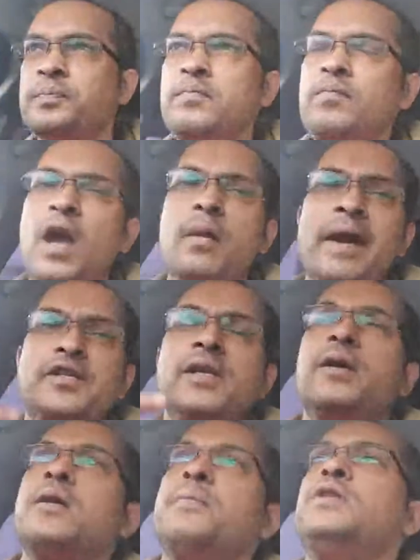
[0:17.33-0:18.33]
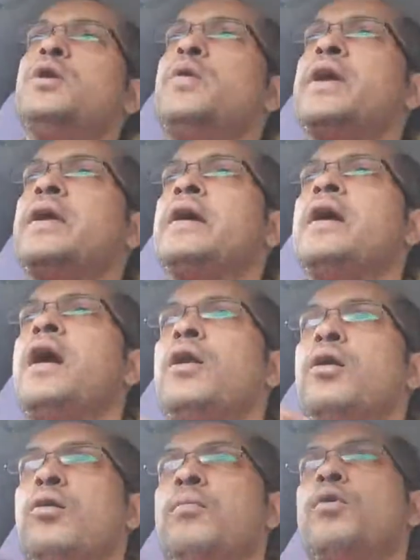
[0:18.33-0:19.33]
I'm actually going to be doing a
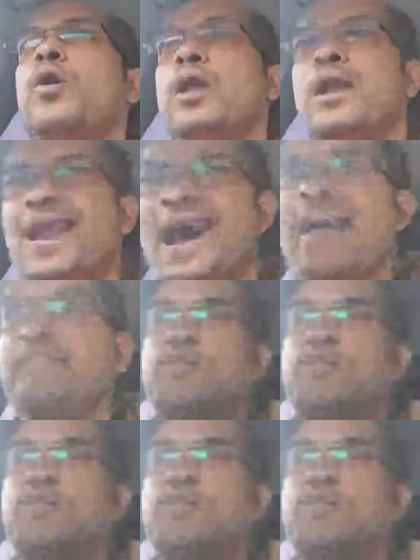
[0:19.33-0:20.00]
lot more live